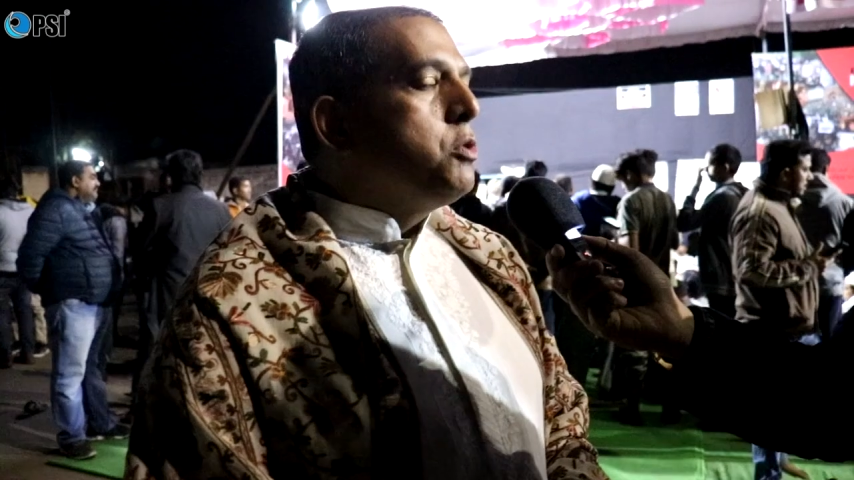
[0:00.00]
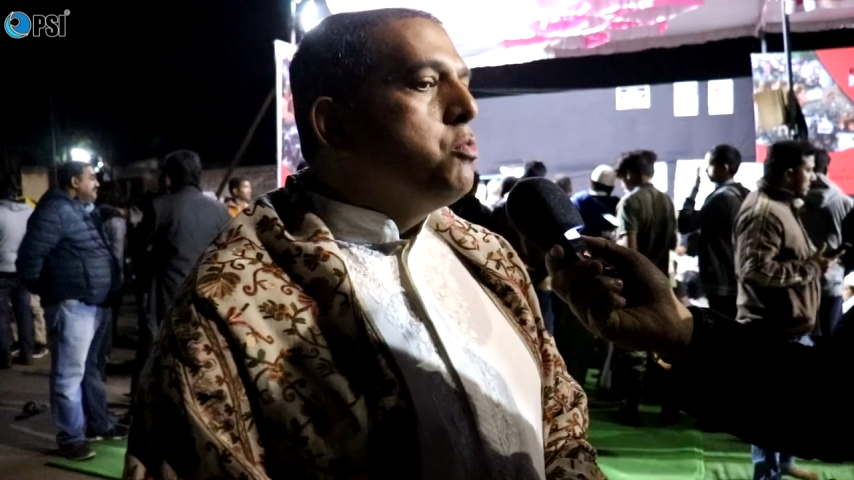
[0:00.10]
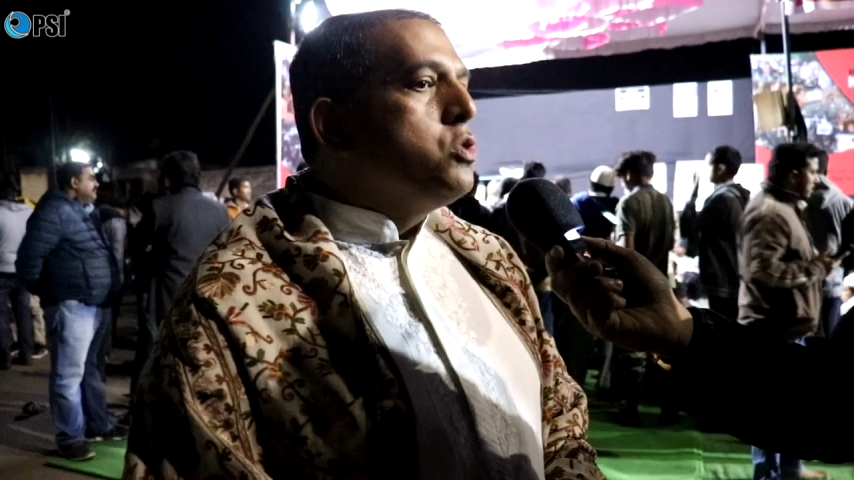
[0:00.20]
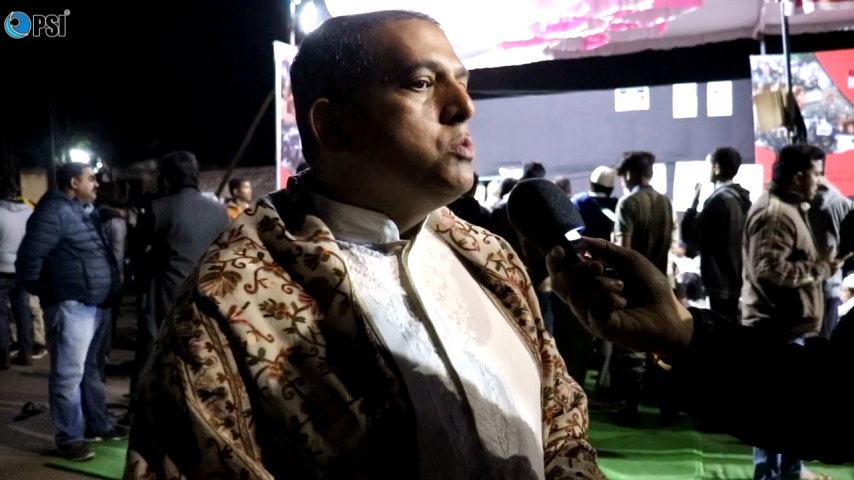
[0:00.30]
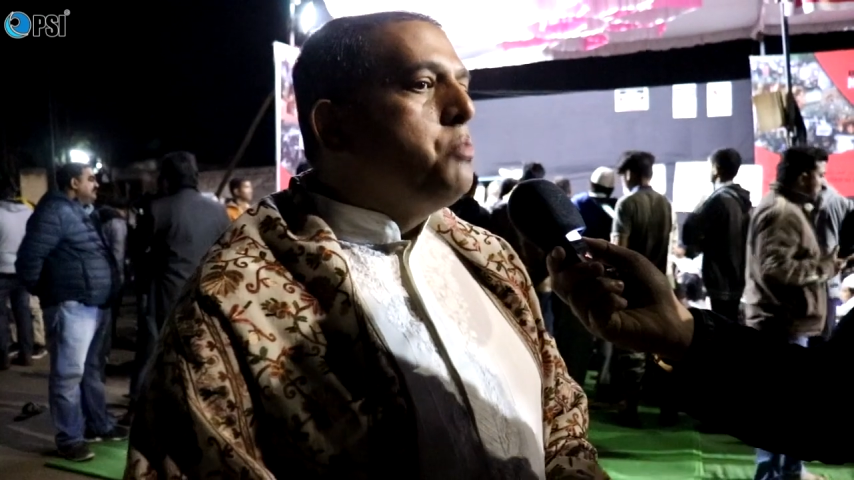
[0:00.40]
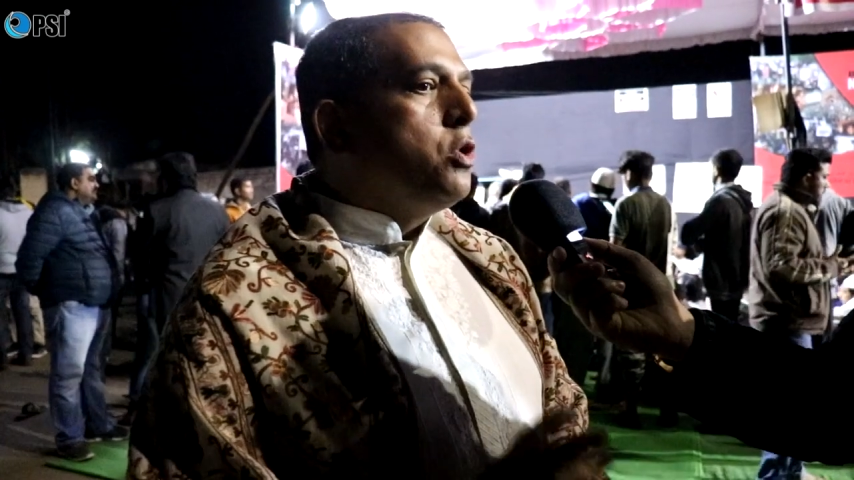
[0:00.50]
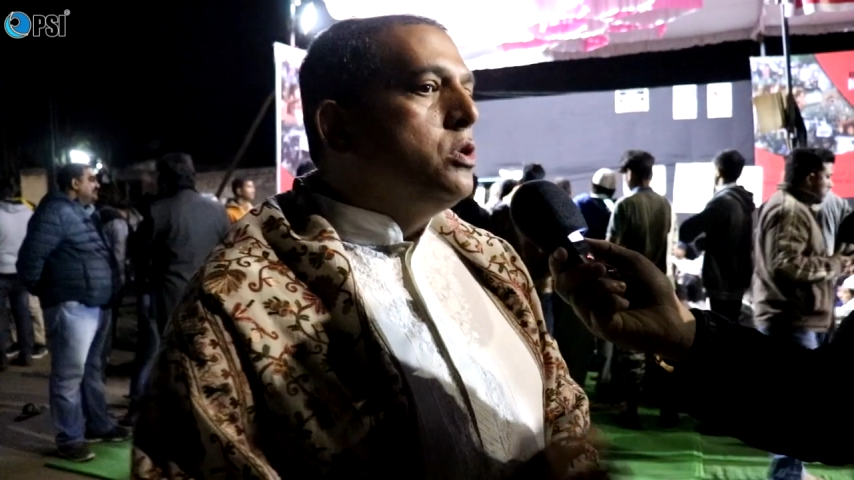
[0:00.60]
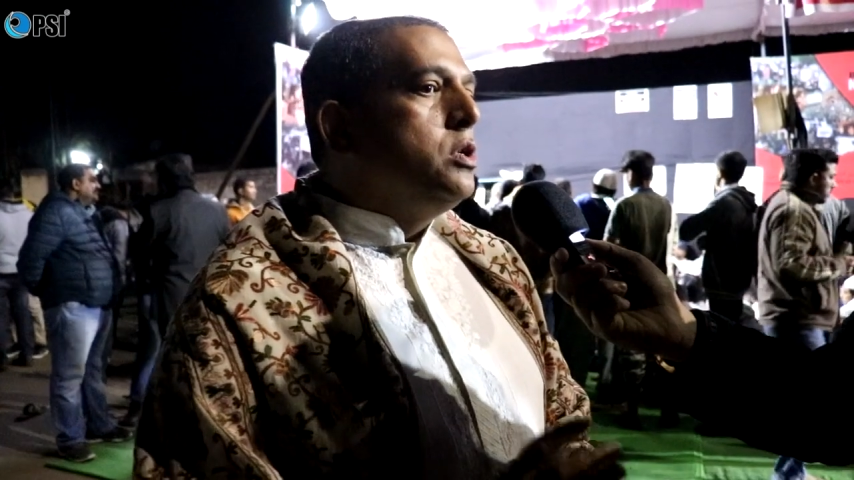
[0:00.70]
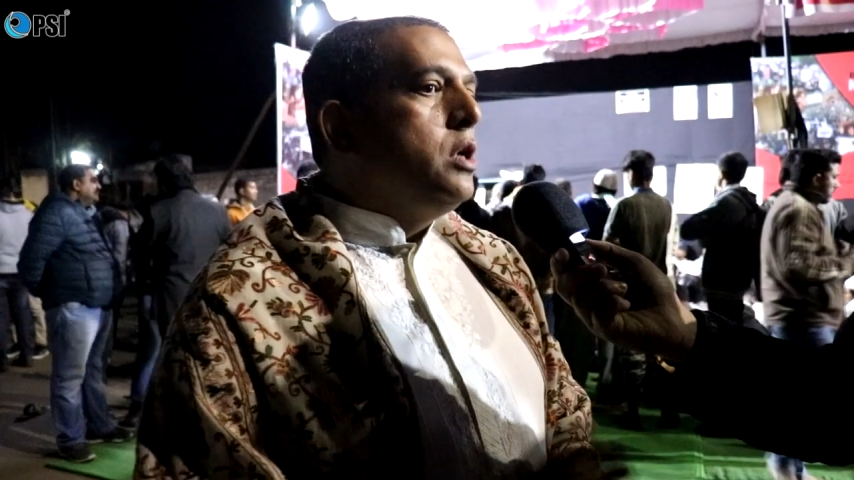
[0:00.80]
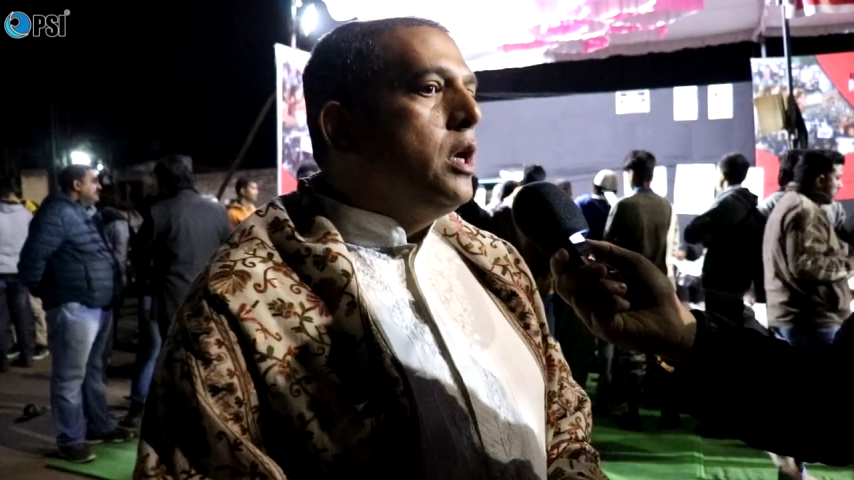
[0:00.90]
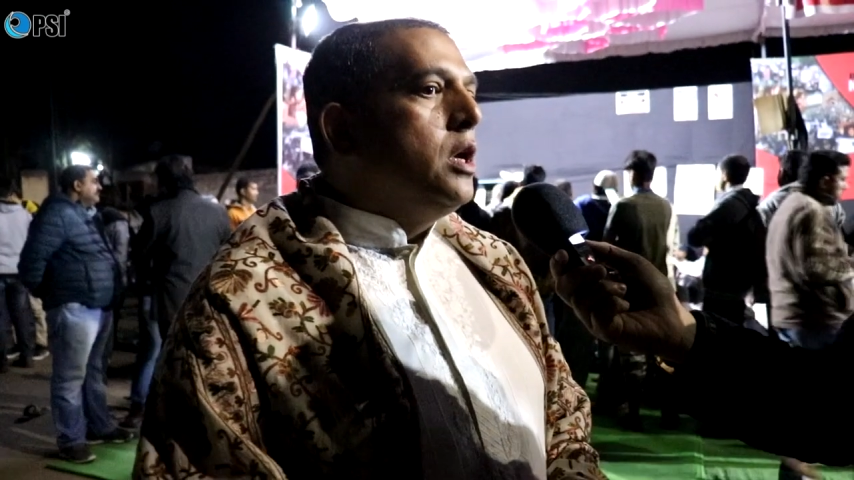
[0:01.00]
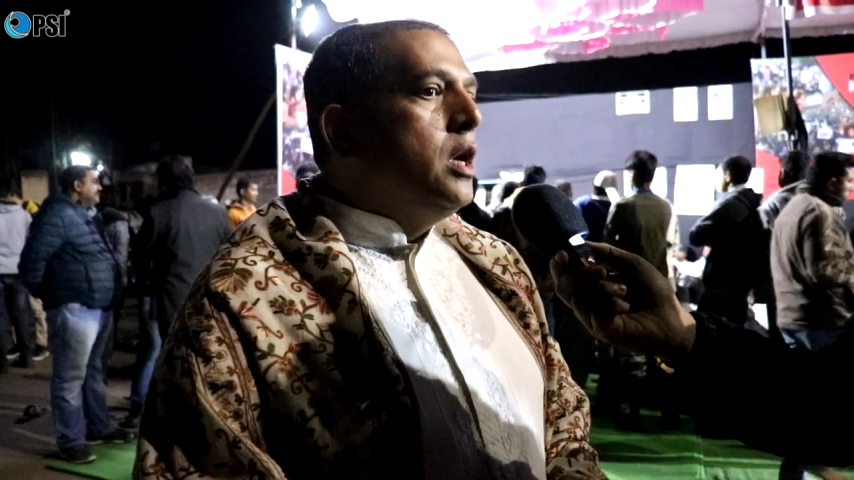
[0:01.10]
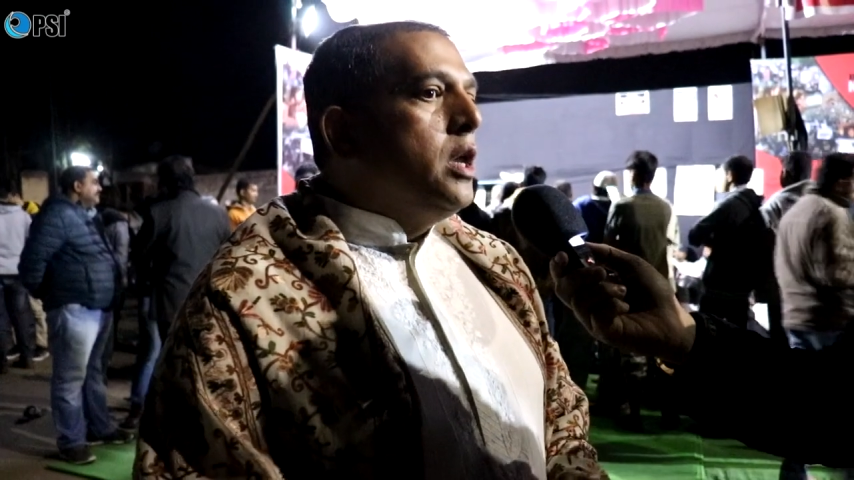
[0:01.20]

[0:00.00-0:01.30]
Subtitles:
But most importantly,